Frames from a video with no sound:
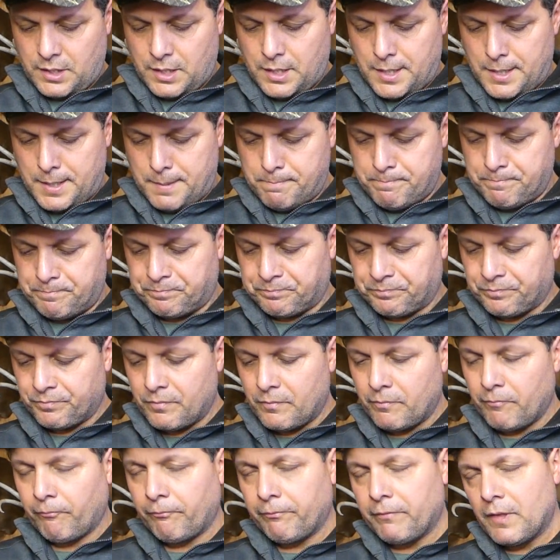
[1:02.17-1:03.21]
I'm
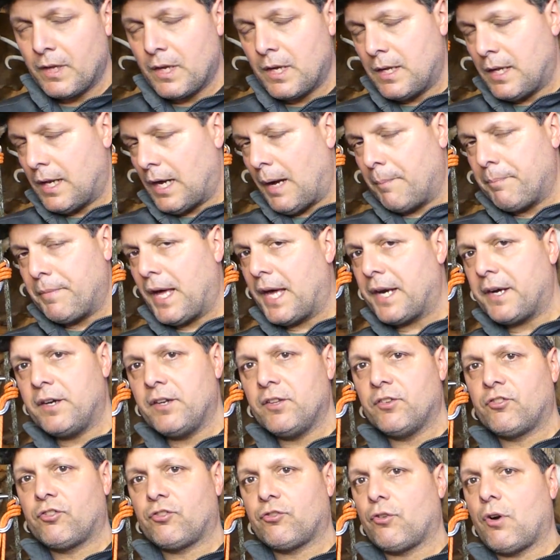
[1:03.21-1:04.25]
not an
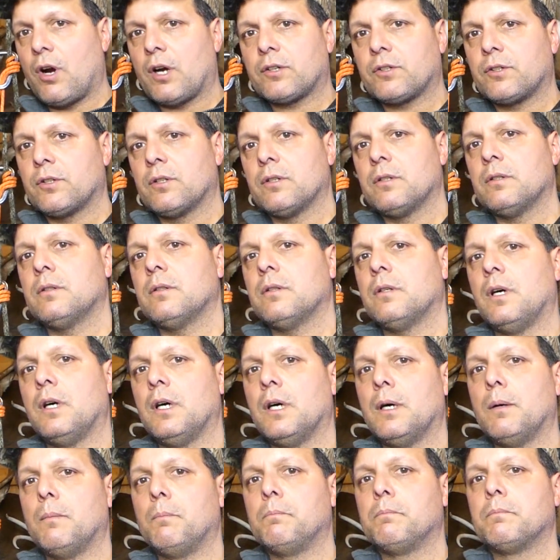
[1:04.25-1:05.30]
instructor.
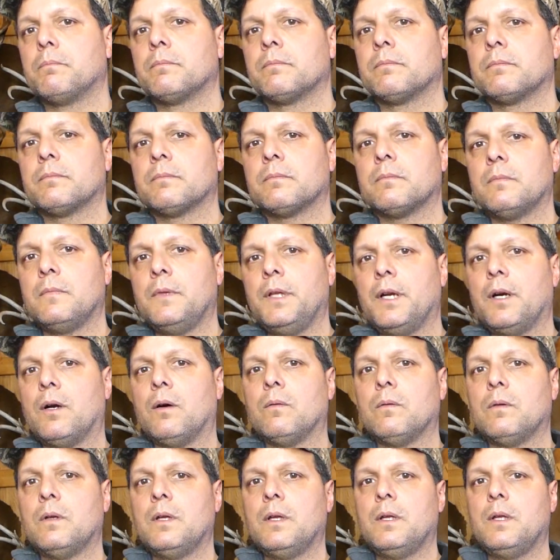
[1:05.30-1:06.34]
I'm
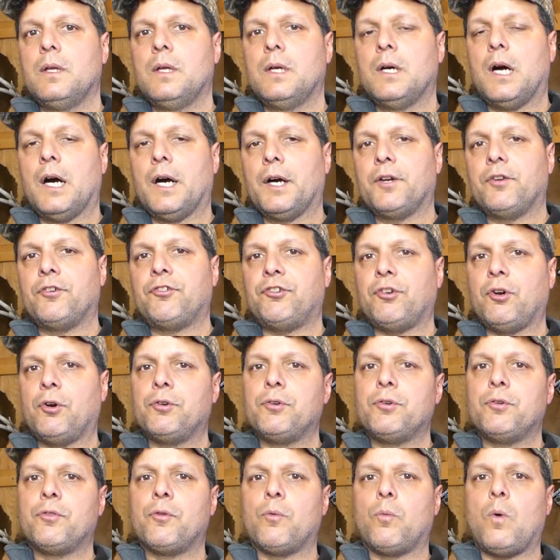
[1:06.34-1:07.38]
going to show
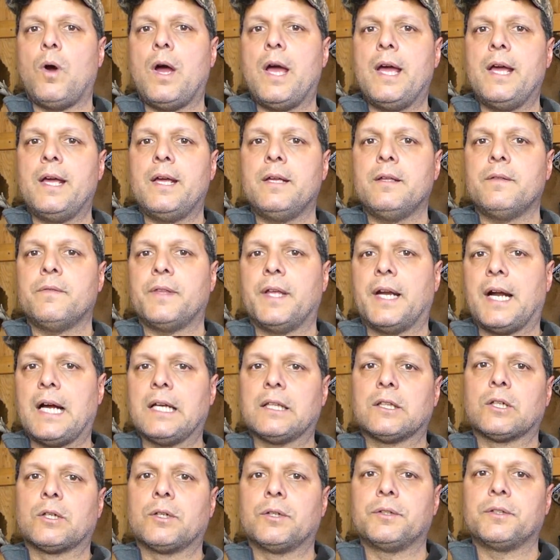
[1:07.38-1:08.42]
you the way that I
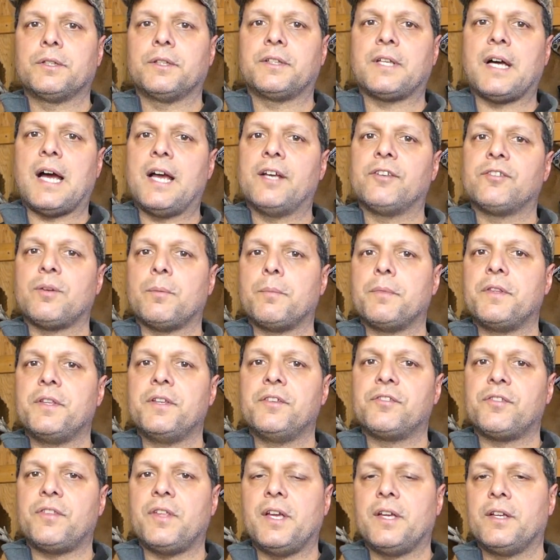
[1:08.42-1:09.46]
learned to tie some of
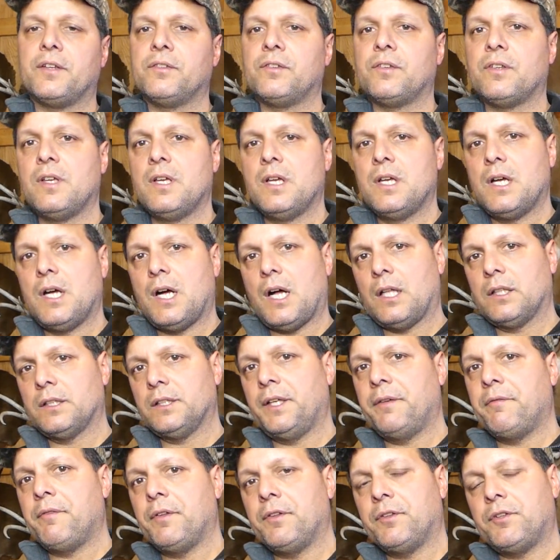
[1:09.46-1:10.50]
these things. I'll
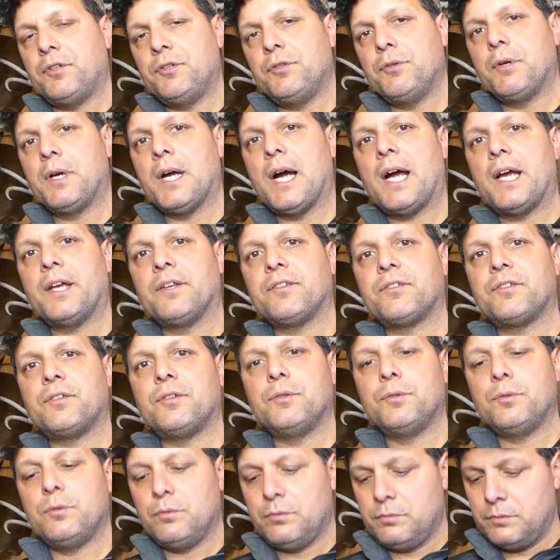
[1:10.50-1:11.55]
leave it to you guys
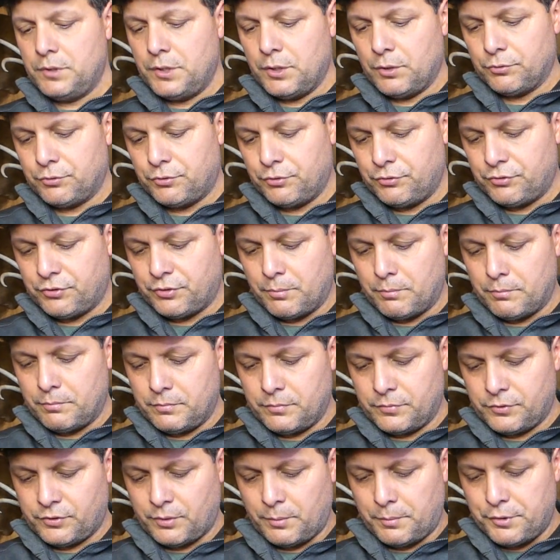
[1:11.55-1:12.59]
to do some
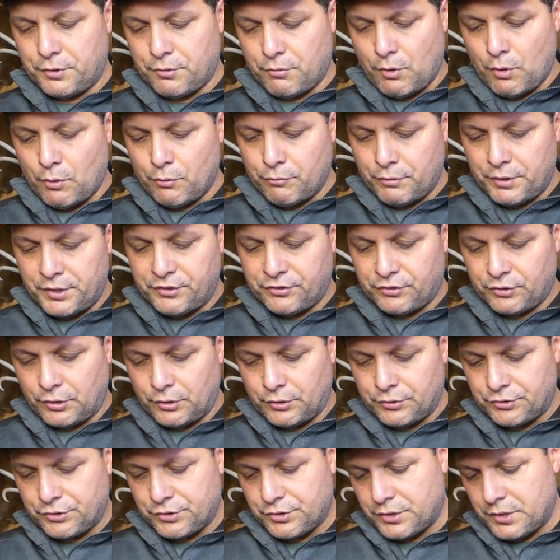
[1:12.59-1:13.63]
of your own
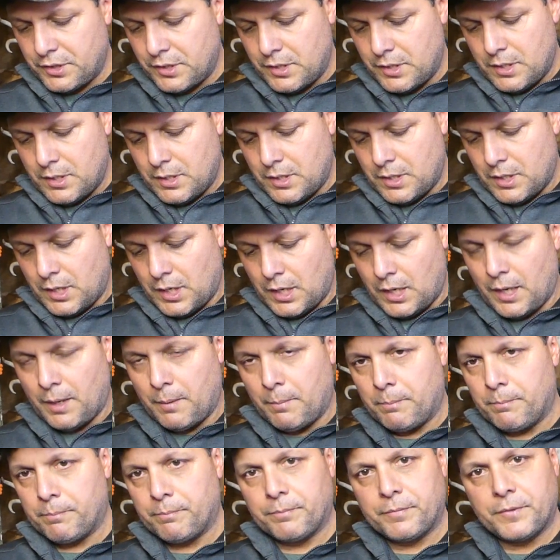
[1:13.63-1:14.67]
research.
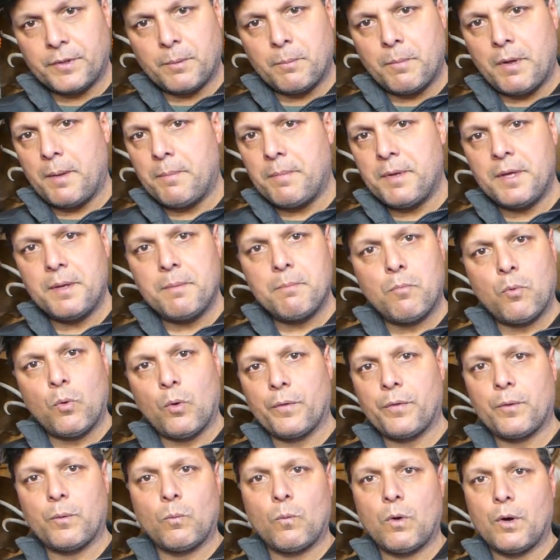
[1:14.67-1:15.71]
There may be more
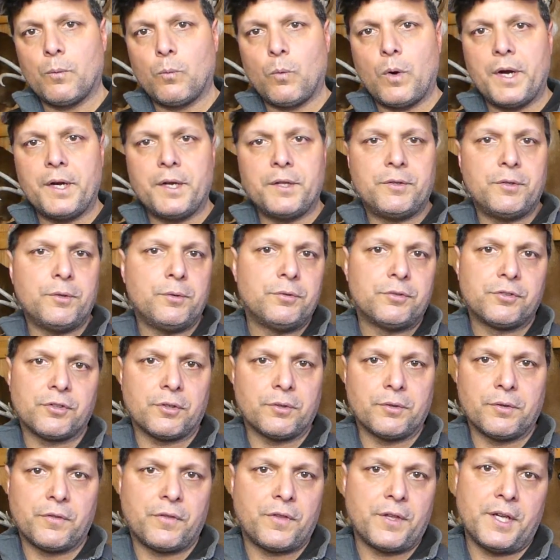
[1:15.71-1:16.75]
than one way to do
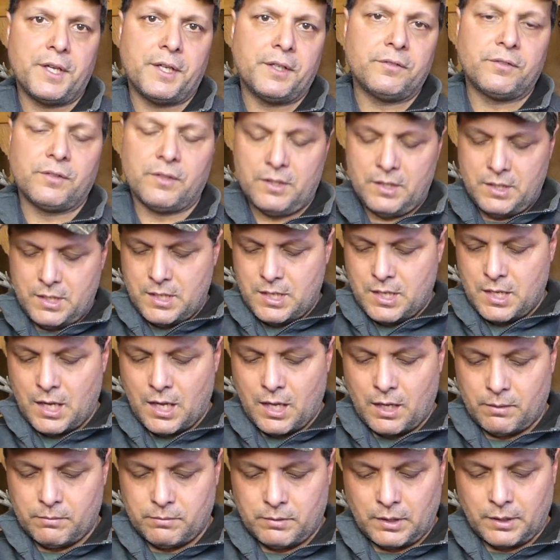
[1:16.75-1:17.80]
certain things.
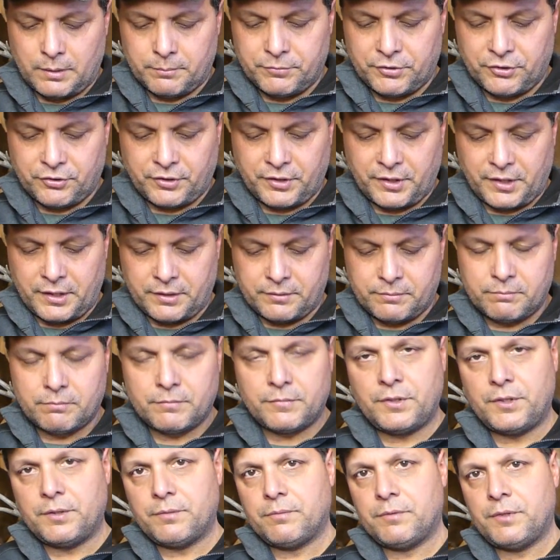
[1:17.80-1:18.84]
I'm just going to
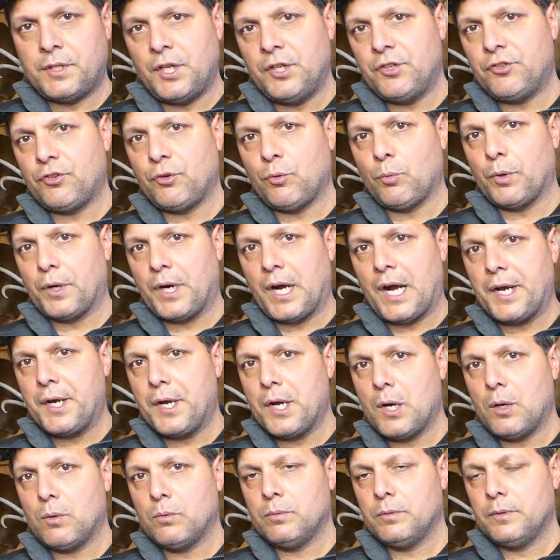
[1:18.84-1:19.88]
teach you what I
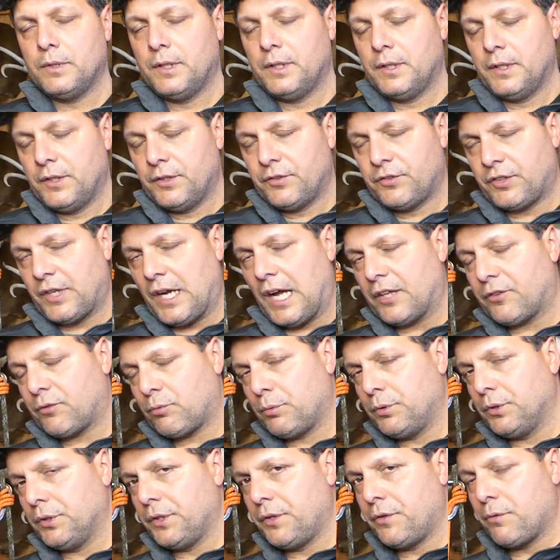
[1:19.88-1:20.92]
know. Scott's
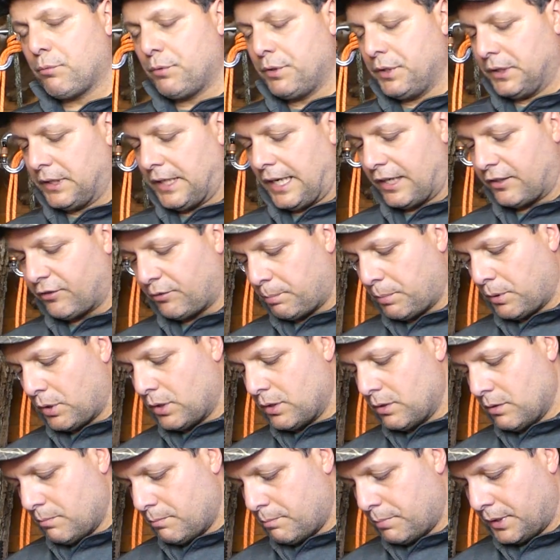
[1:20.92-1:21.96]
really the real
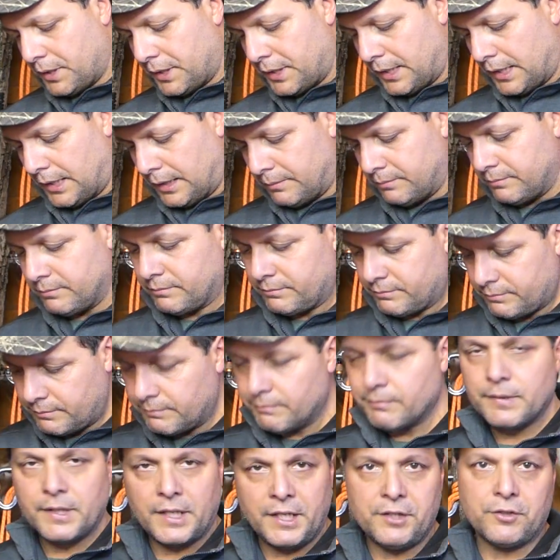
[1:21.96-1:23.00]
expert, but
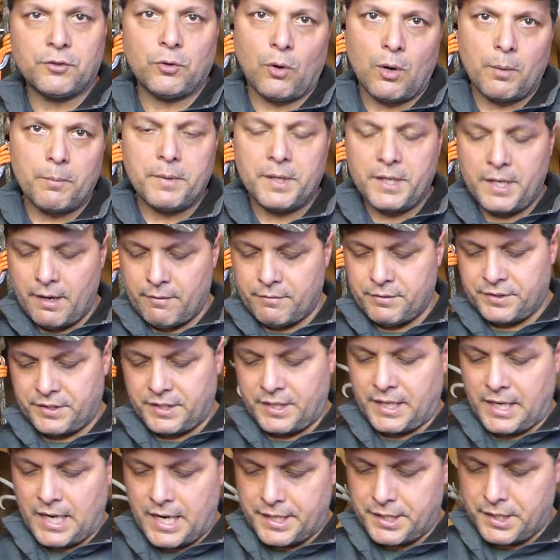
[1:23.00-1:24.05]
he taught me
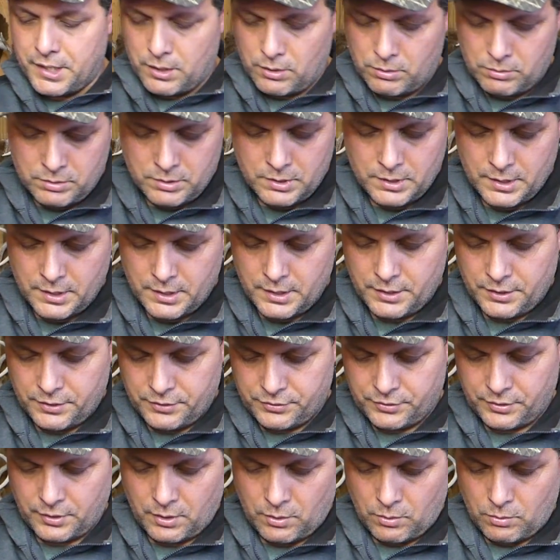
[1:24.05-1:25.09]
everything I know,
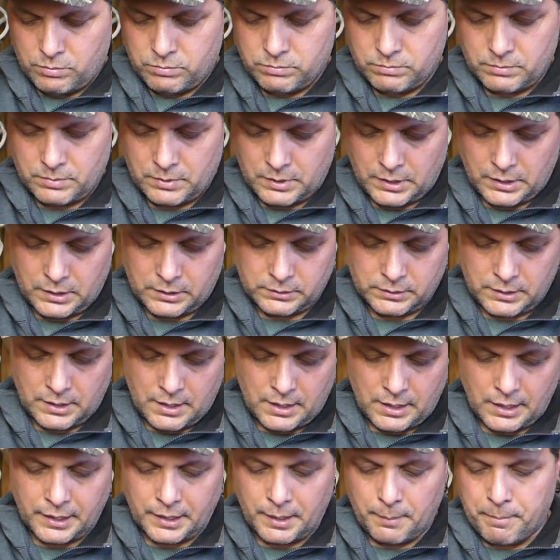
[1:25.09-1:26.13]
so I'm
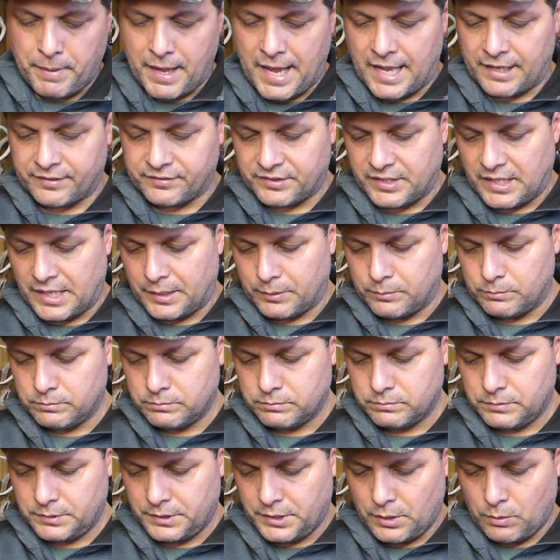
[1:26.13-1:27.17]
going to pass on
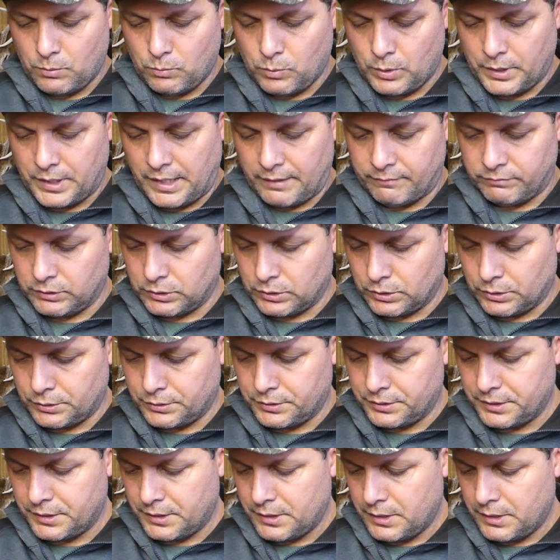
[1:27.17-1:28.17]
what I've learned.